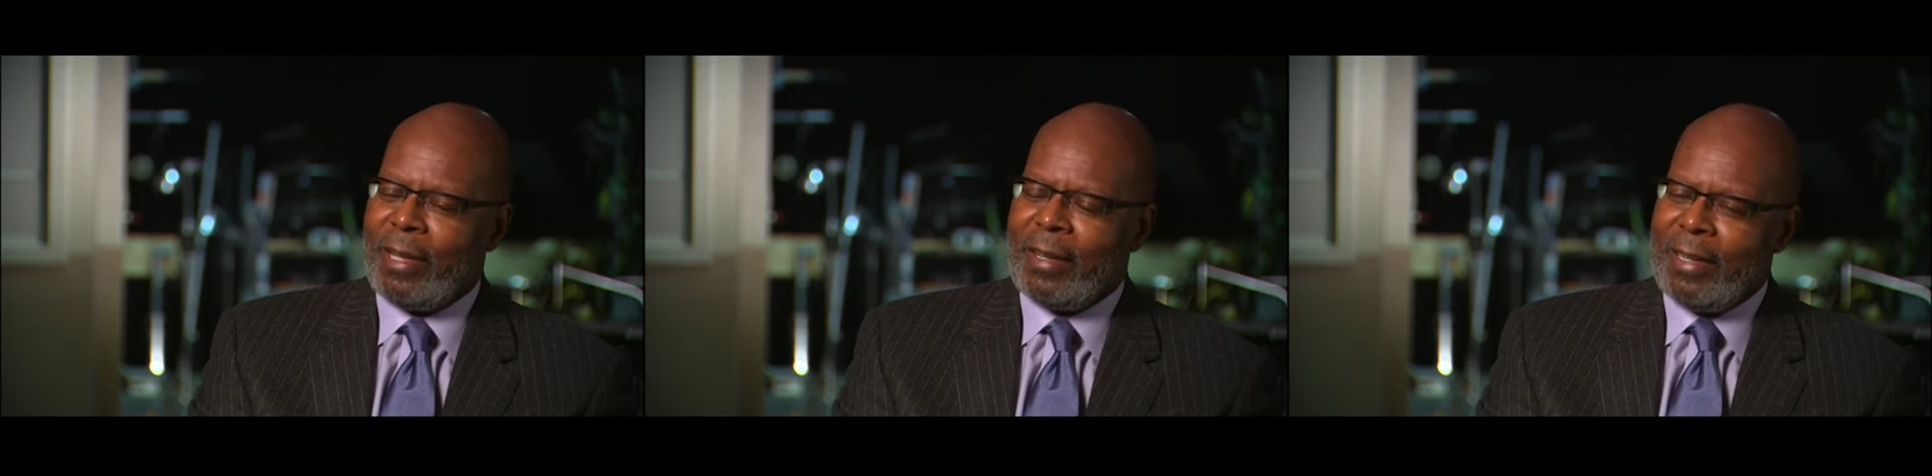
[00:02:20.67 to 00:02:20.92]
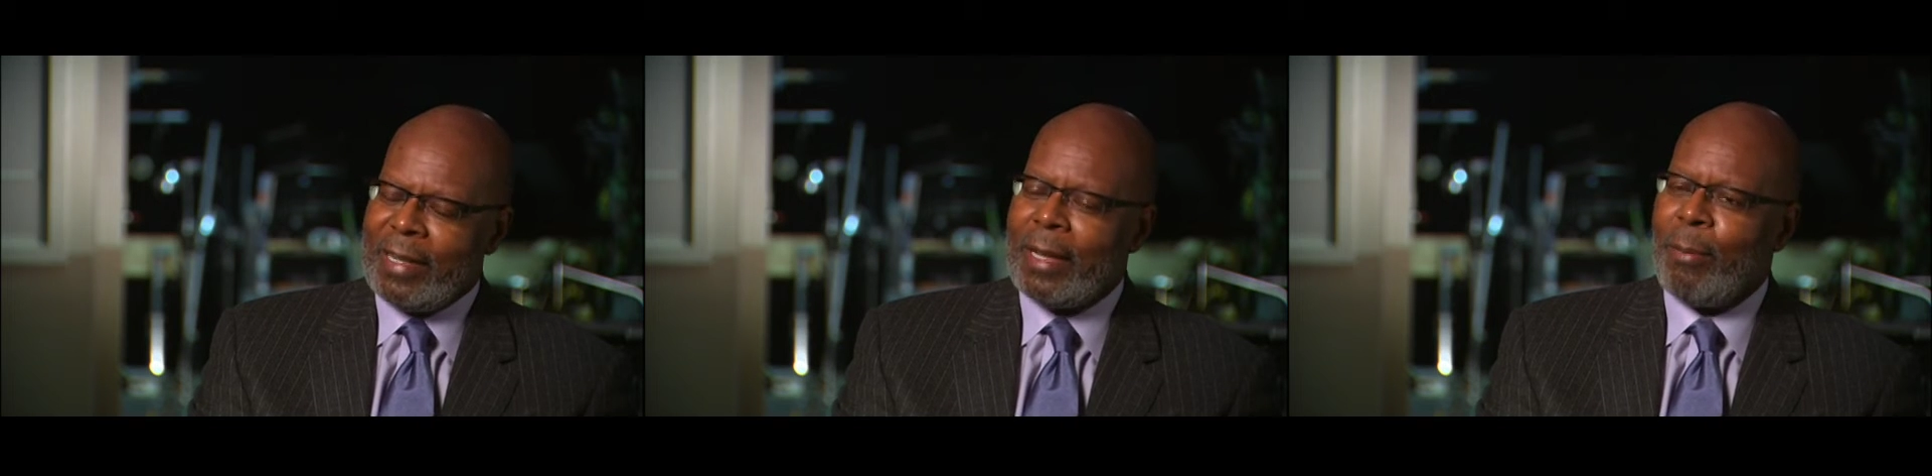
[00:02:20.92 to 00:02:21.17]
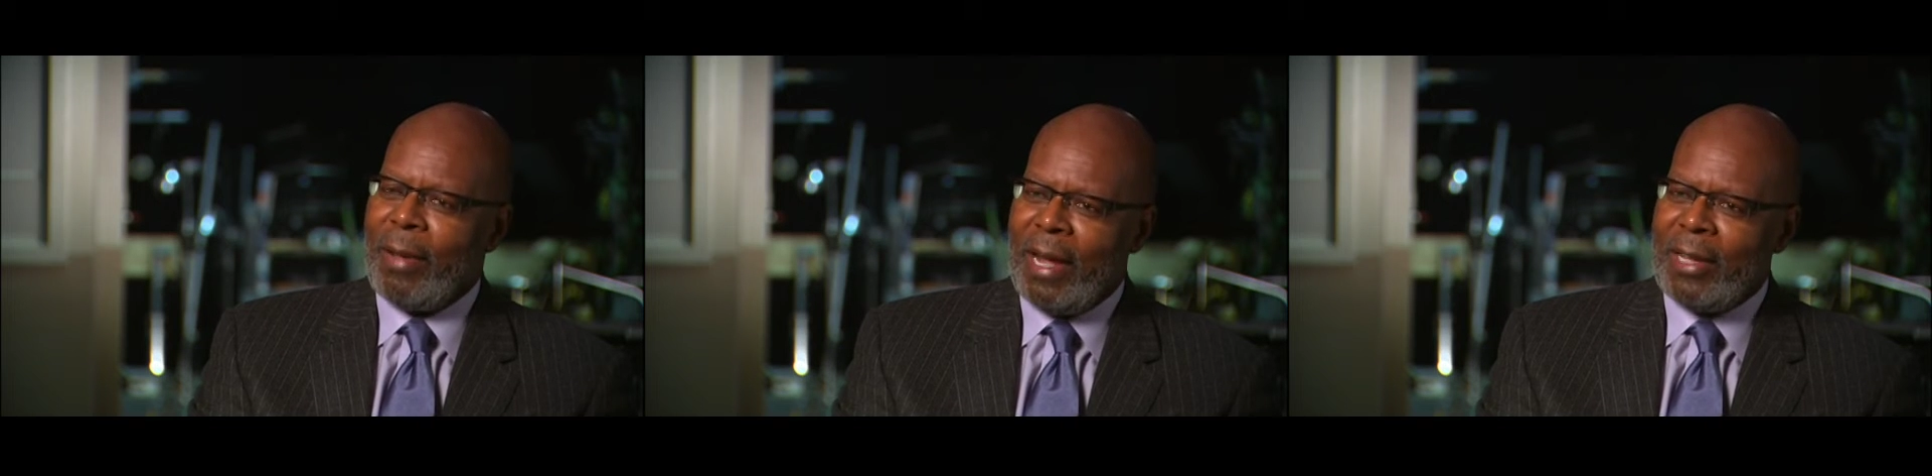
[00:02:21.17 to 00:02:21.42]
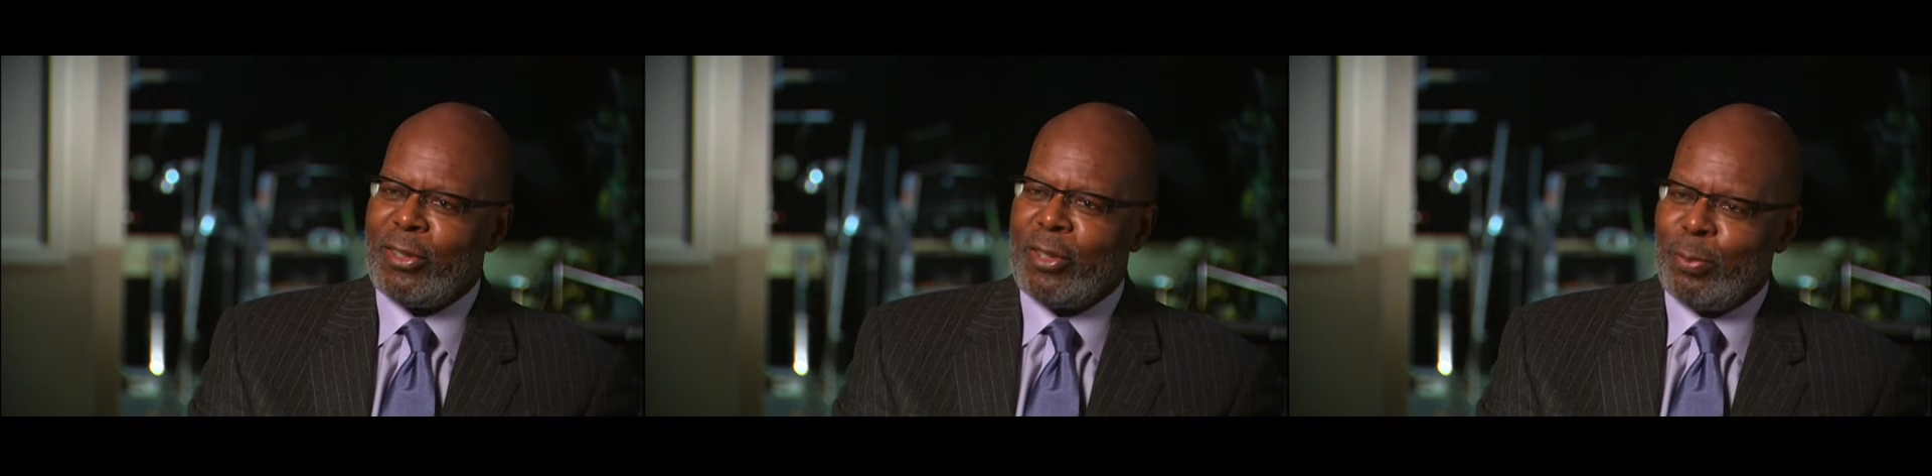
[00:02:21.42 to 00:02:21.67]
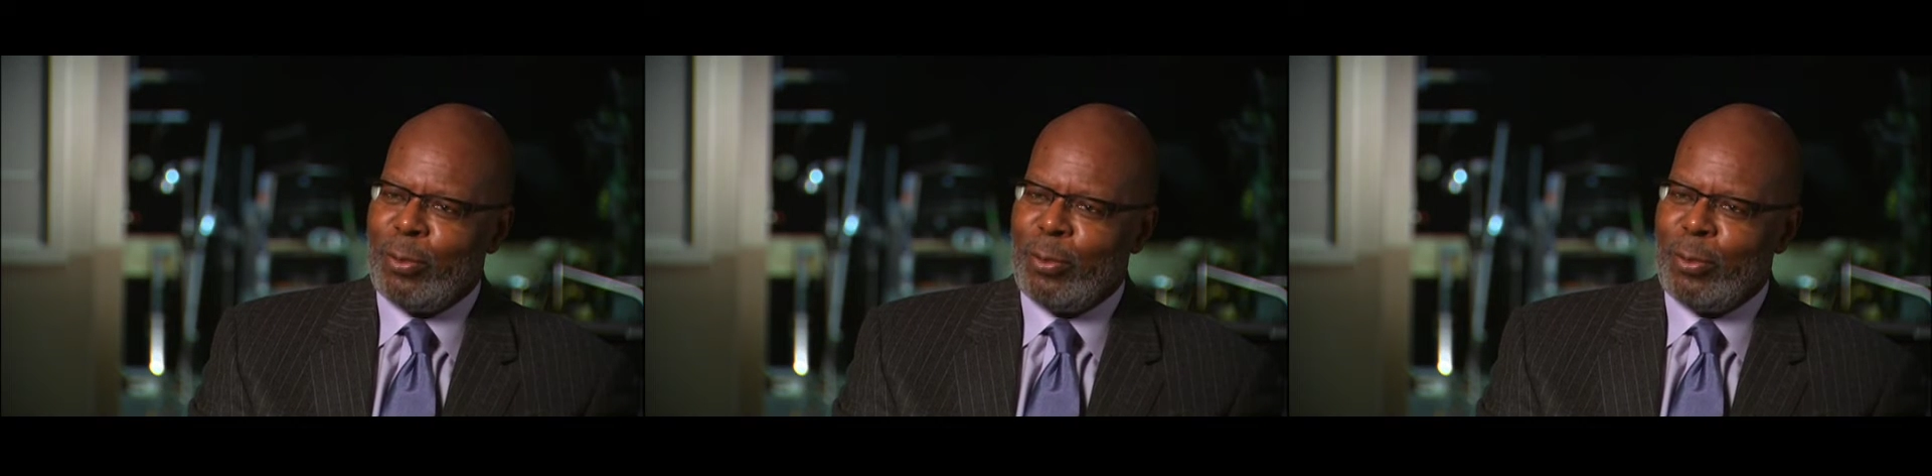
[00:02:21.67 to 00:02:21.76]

I cannot imagine this